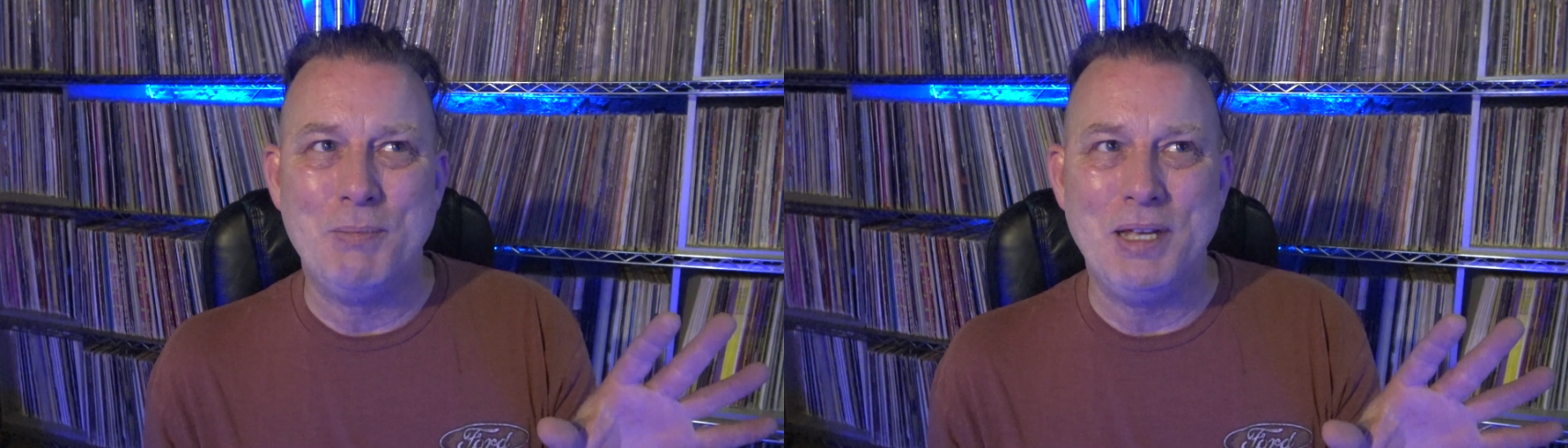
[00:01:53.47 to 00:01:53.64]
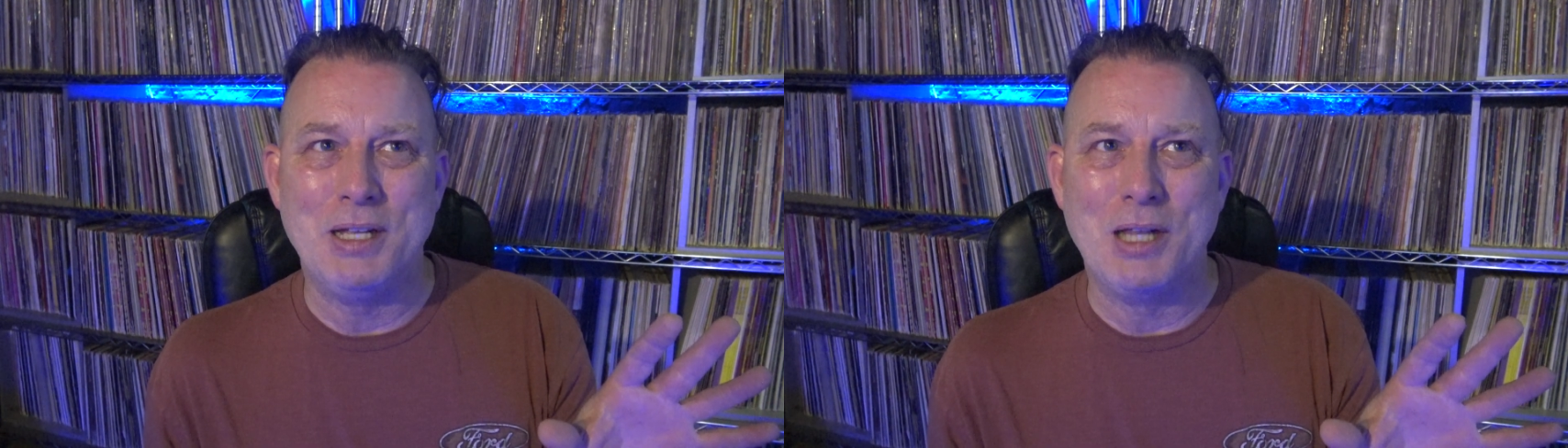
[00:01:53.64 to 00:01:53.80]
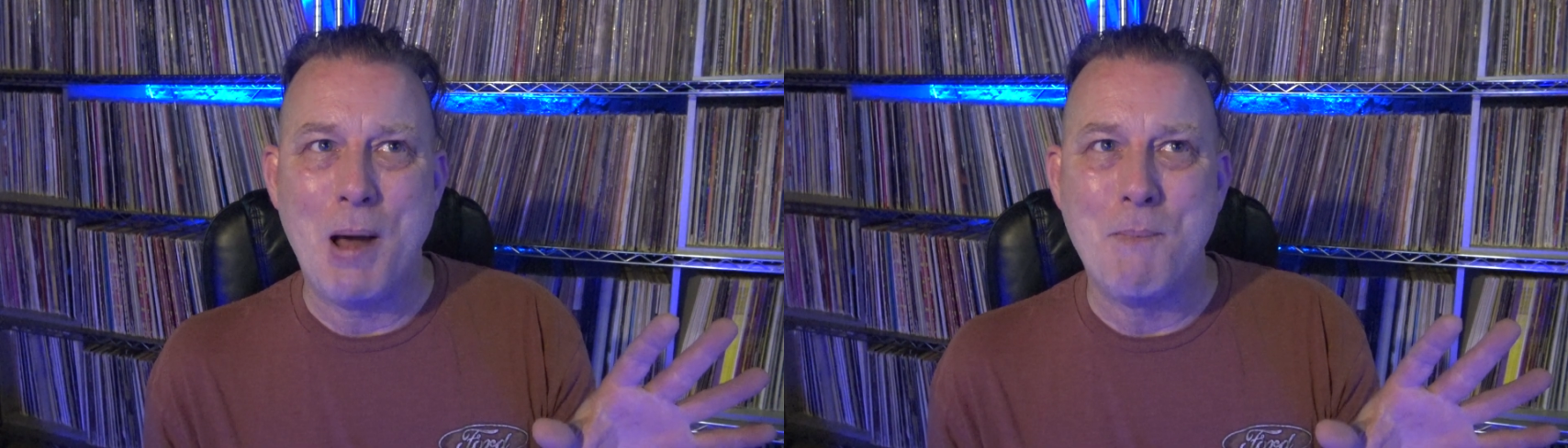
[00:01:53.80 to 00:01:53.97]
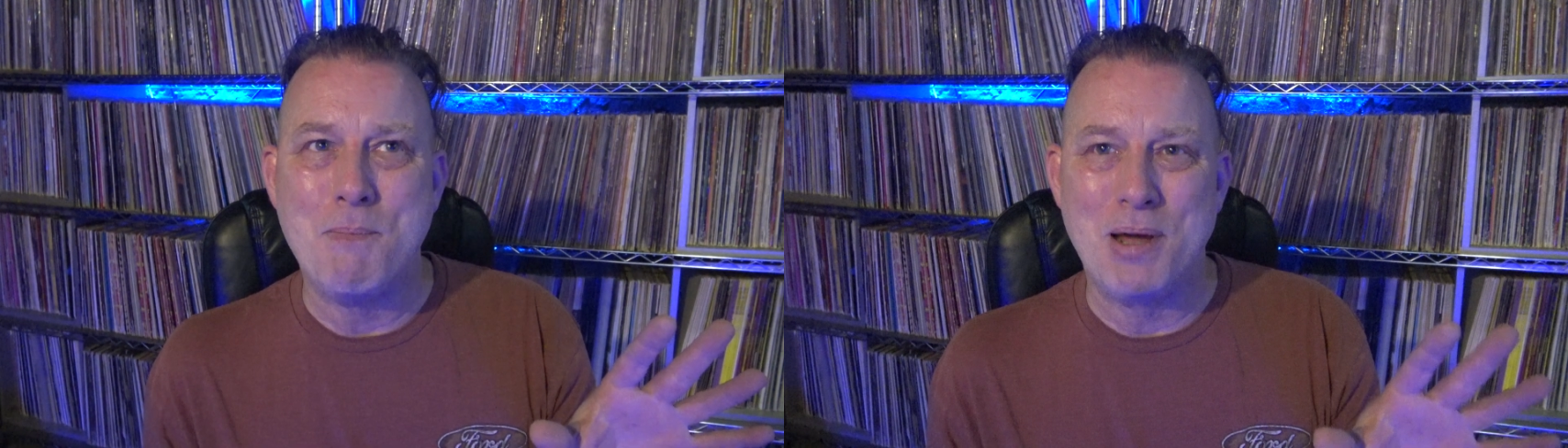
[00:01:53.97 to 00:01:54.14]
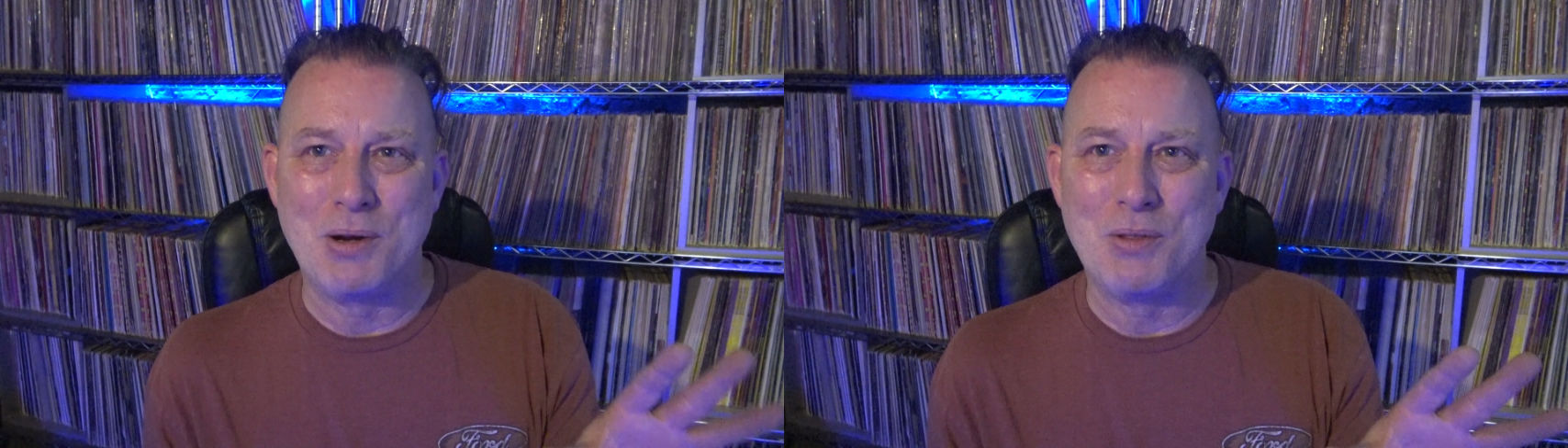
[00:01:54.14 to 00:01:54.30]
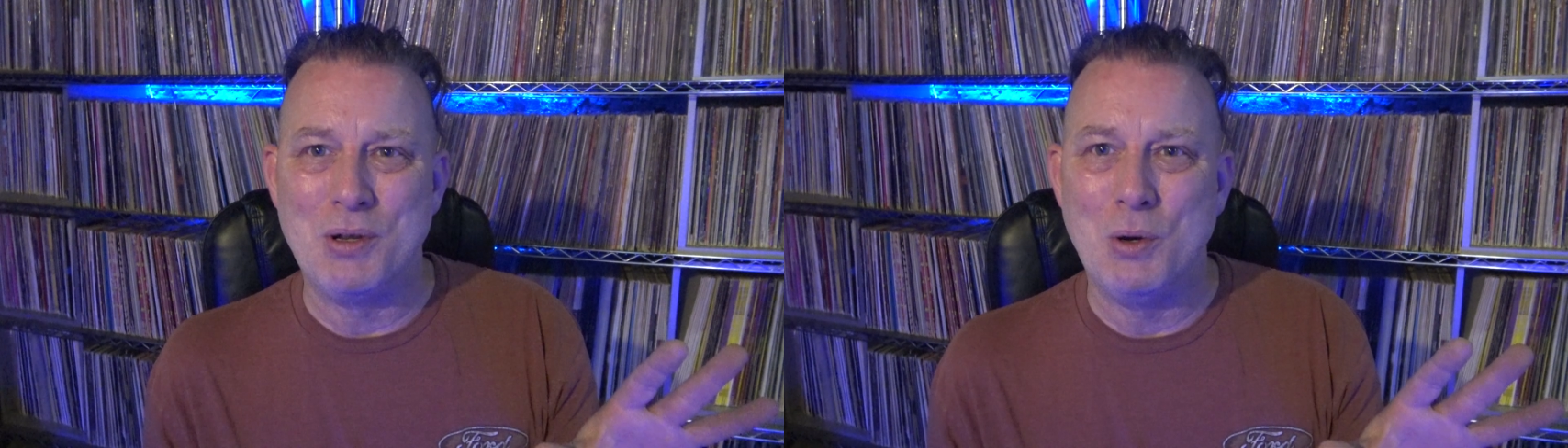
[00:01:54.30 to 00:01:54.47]
to be a lot
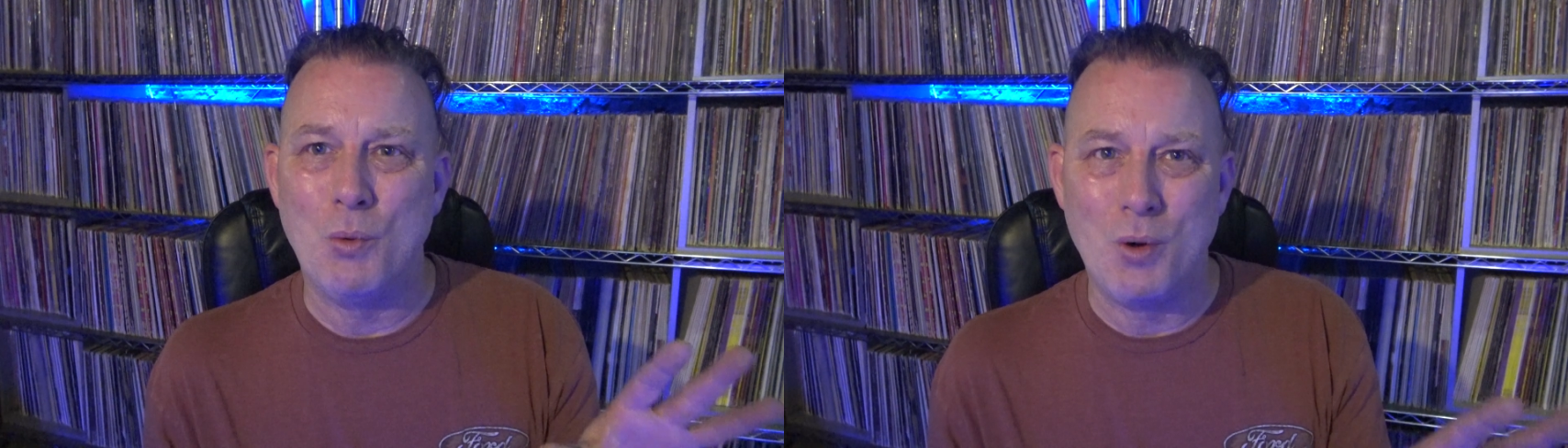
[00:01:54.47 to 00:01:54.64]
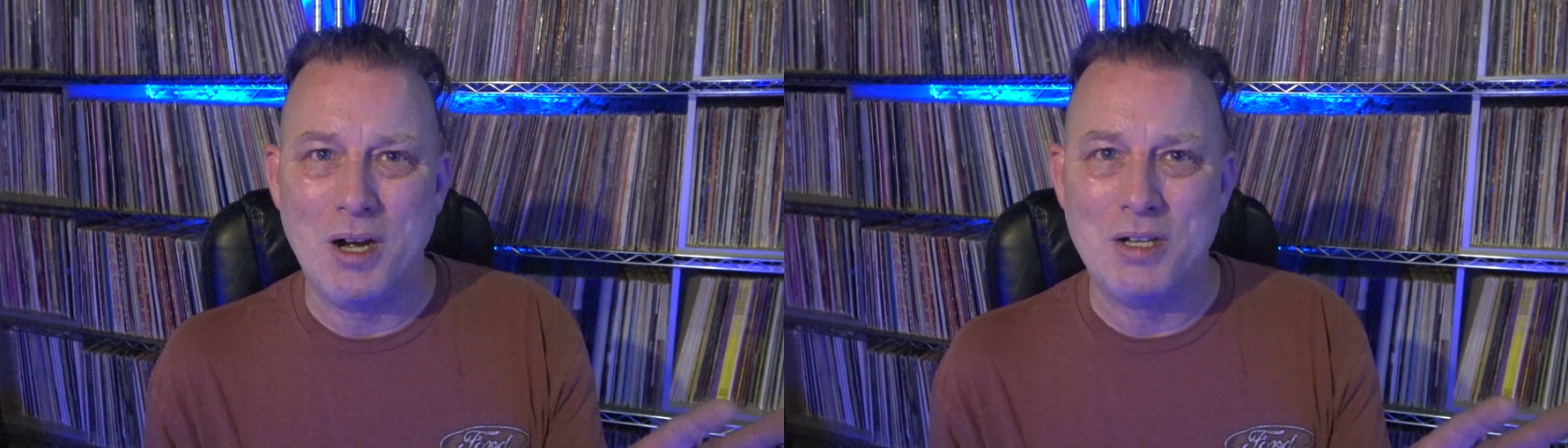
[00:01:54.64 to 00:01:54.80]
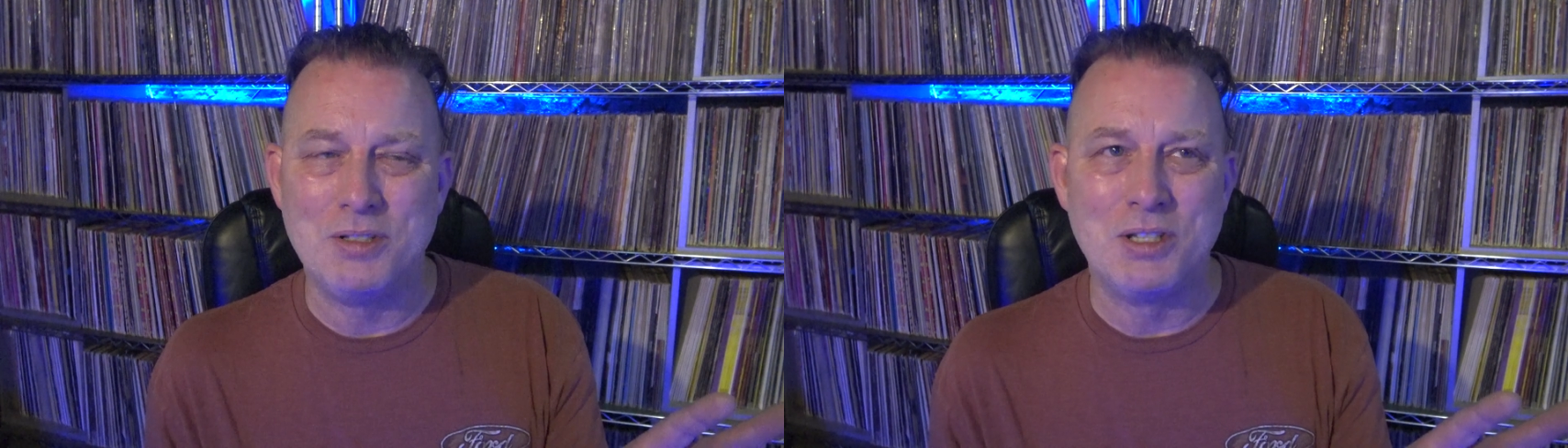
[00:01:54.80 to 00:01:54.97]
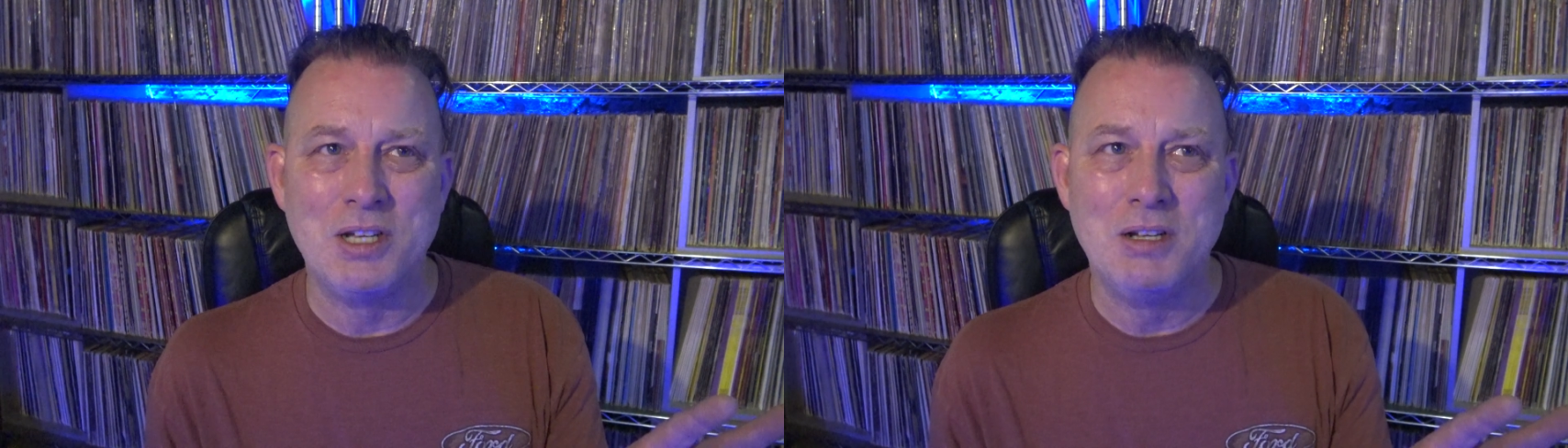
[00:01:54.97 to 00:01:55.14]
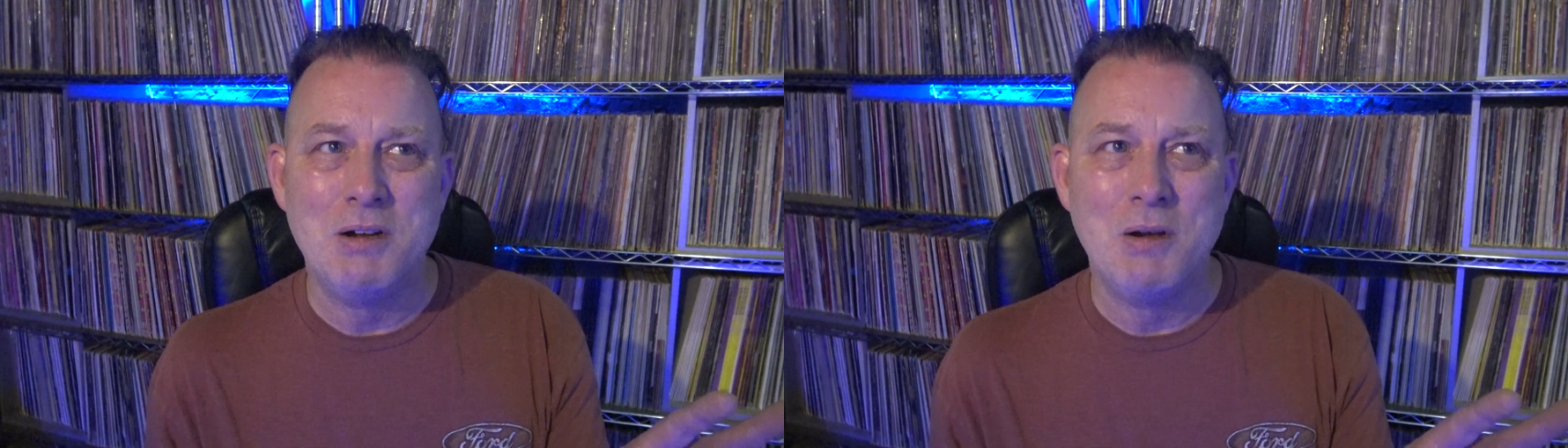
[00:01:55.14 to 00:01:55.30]
better than it was.